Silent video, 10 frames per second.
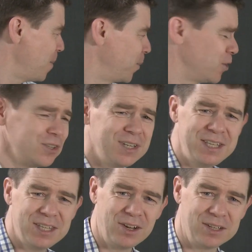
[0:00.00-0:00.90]
but
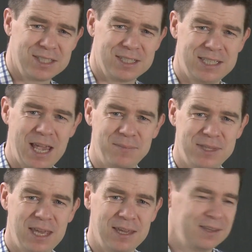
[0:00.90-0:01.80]
underneath it all is the same
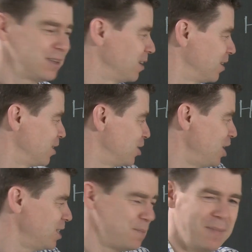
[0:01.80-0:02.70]
thing.
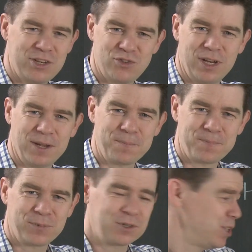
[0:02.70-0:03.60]
She has a metric,
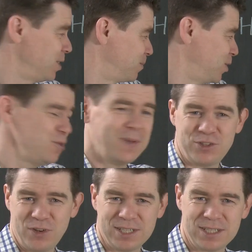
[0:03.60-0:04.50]
or she's 2
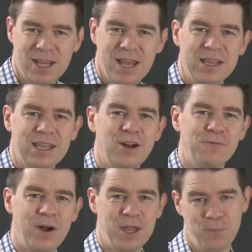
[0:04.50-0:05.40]
metrics that are
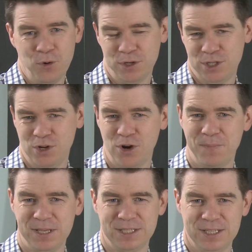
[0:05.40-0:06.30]
very important to her
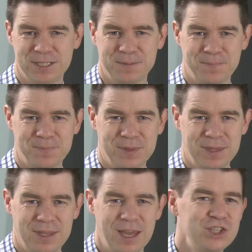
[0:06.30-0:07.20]
business,
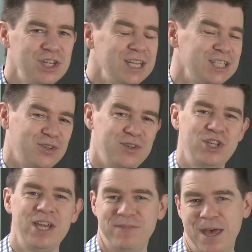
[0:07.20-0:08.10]
and she needs to
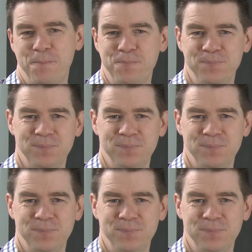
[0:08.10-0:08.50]
achieve them.